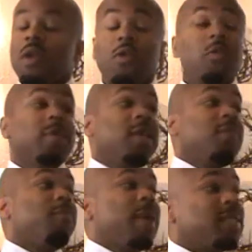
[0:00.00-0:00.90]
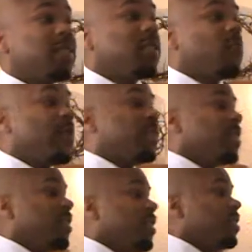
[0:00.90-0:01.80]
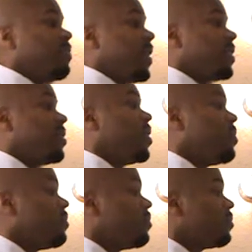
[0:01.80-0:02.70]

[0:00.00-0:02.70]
You believe my situation is just messed up.